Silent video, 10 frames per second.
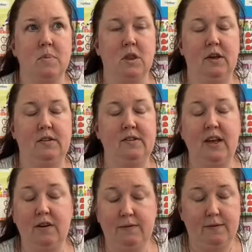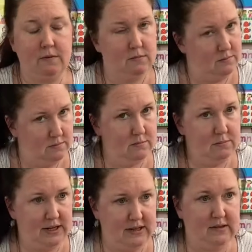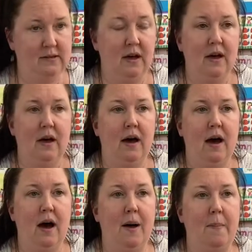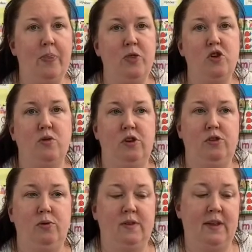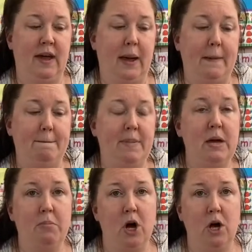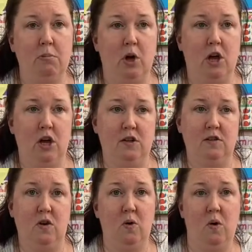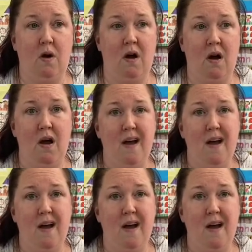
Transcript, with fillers: safe, please. Um, you could use like ping pong balls or